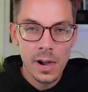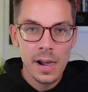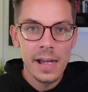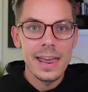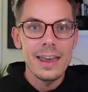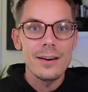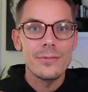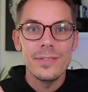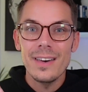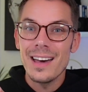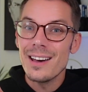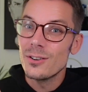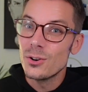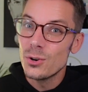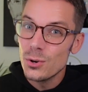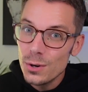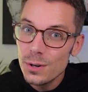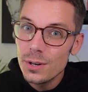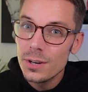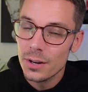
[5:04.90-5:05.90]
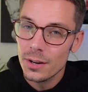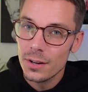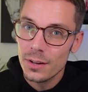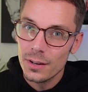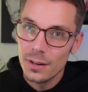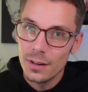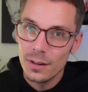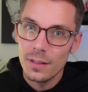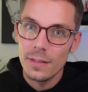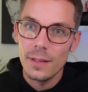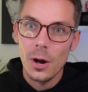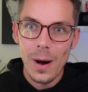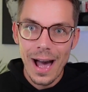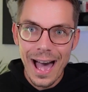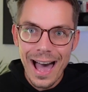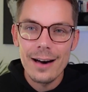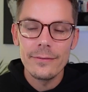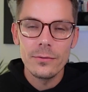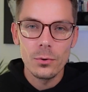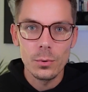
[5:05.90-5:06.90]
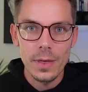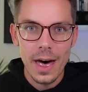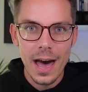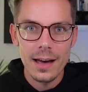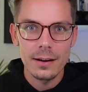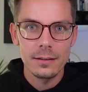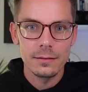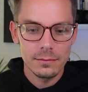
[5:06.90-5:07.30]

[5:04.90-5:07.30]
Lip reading: If they're good, they'll have all that